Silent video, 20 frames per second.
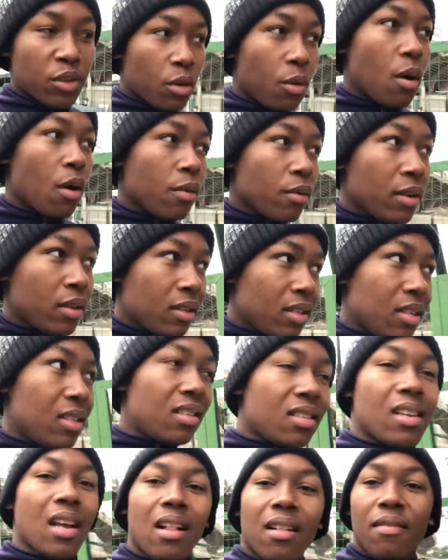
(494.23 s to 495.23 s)
surroundings
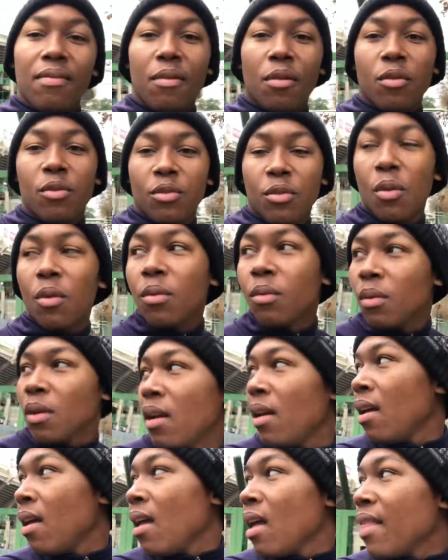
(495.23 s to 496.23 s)
itself also,
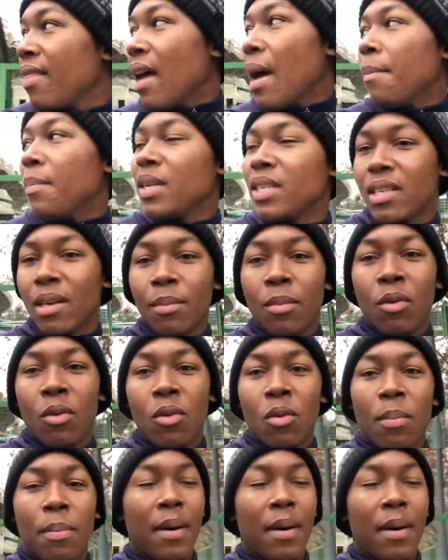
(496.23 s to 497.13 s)
they're missable.